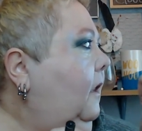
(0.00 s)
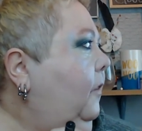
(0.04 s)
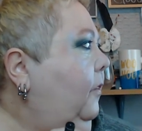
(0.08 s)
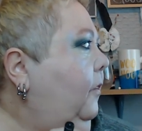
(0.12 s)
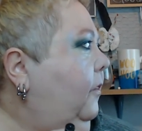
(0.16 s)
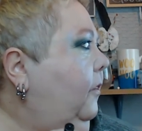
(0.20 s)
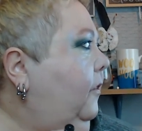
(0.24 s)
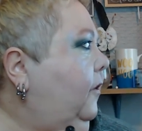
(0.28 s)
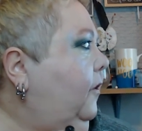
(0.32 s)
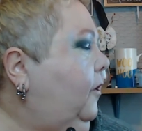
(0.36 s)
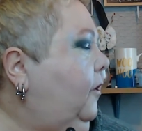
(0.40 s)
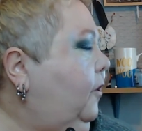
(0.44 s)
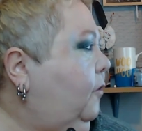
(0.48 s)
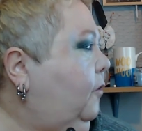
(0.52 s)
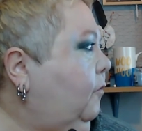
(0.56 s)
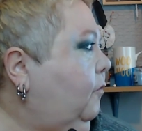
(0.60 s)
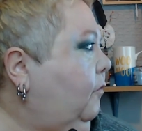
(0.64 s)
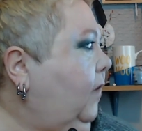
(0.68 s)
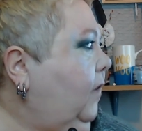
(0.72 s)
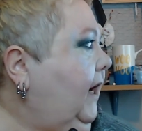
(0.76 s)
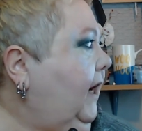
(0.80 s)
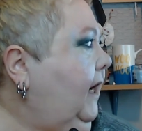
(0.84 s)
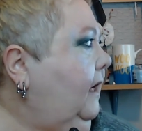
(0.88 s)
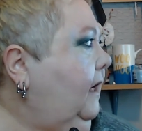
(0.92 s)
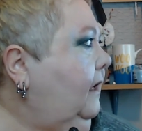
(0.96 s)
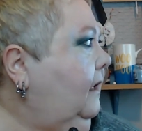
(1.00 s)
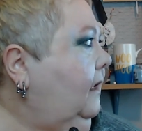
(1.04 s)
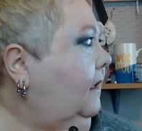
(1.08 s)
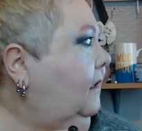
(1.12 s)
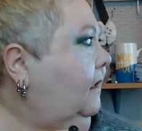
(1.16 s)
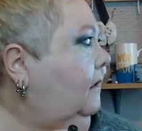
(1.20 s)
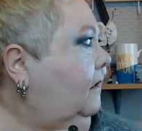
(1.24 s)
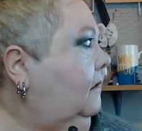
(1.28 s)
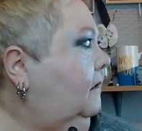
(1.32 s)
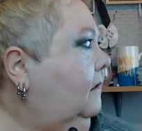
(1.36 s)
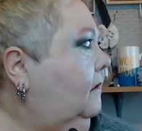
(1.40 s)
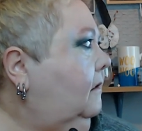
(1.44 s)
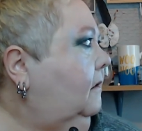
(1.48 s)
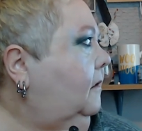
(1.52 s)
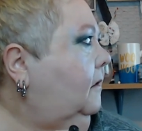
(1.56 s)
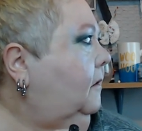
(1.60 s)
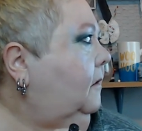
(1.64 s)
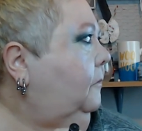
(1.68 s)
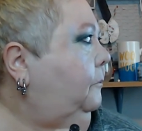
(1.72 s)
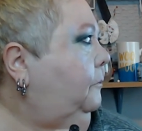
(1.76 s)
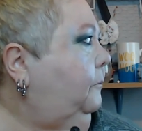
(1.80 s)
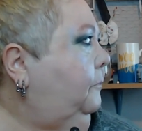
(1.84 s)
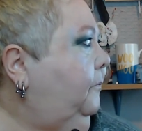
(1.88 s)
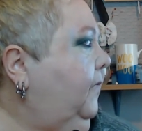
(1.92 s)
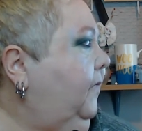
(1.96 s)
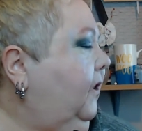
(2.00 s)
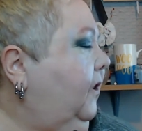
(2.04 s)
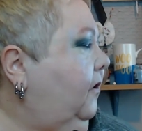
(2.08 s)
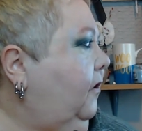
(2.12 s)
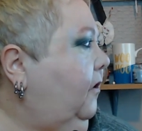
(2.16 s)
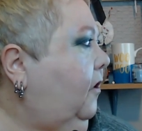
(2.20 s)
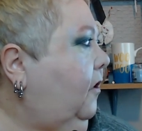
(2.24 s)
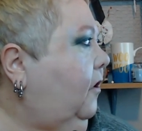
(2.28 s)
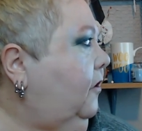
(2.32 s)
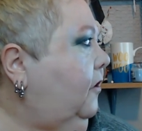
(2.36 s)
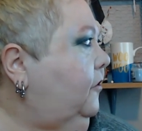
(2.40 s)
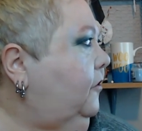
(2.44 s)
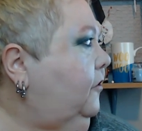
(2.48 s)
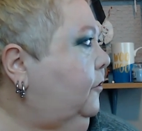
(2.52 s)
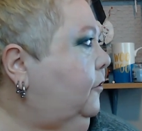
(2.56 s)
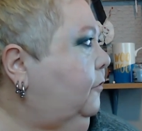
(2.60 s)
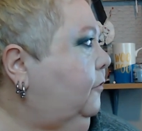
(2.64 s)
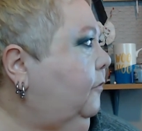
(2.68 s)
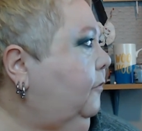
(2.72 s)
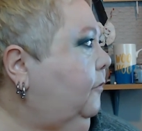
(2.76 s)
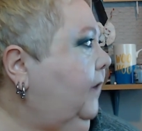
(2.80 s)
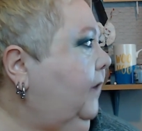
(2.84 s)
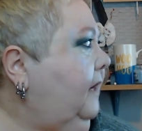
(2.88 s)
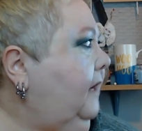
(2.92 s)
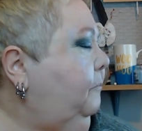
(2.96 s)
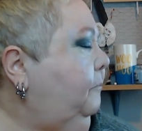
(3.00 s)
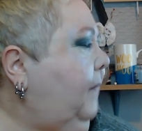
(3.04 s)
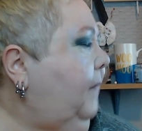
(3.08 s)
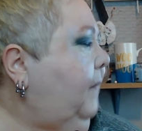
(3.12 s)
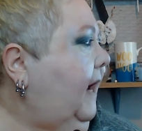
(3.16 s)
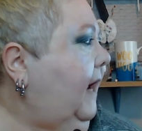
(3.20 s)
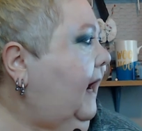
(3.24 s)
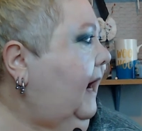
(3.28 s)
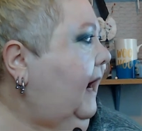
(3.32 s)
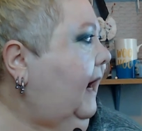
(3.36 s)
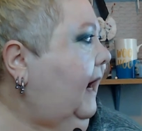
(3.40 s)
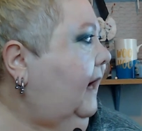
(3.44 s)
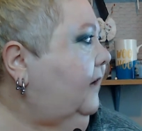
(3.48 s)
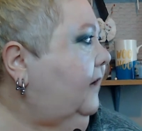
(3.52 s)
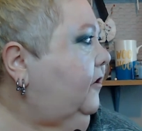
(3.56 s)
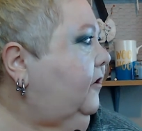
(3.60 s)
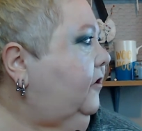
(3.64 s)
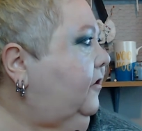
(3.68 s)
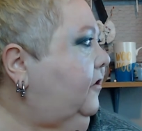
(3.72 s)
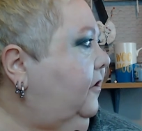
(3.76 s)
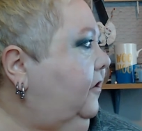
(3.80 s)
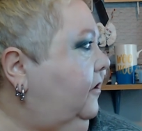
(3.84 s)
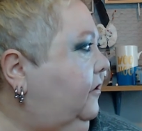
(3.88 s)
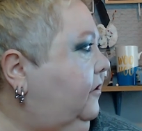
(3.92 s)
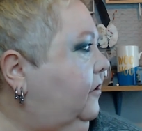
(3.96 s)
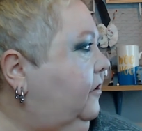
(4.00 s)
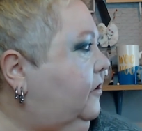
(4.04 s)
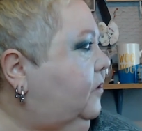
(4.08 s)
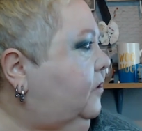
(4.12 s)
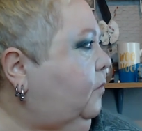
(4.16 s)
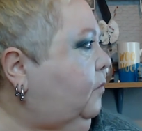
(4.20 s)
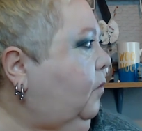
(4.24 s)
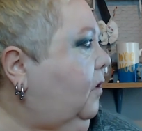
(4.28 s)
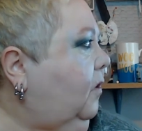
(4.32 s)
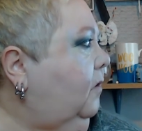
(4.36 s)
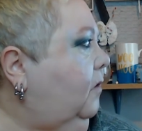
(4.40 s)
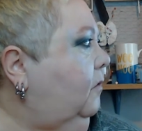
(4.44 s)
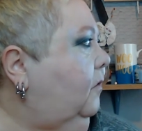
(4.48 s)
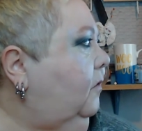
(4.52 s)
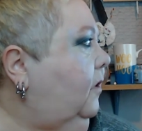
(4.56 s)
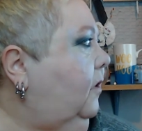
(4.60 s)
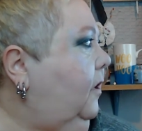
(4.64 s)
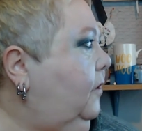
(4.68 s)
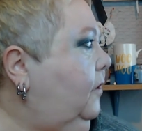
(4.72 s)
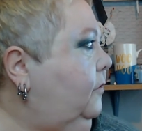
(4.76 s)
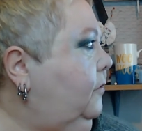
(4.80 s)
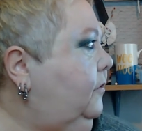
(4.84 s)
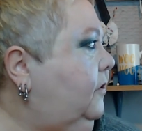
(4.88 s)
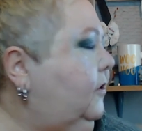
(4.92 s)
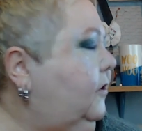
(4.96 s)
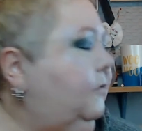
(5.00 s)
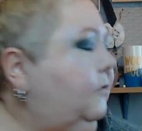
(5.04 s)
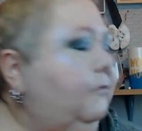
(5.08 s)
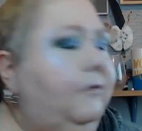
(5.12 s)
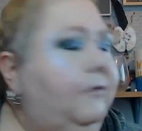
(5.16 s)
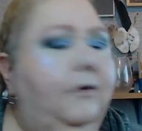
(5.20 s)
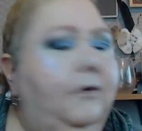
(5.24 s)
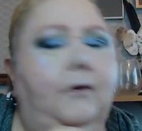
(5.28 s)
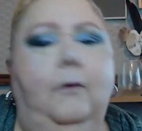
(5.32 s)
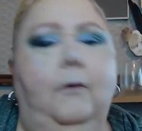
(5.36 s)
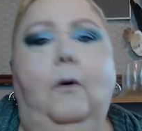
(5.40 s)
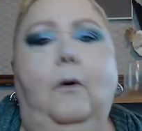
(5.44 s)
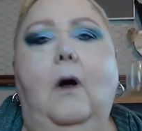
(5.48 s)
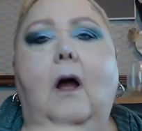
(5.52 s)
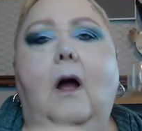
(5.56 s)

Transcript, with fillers: the green the larger green patch that the swirl goes through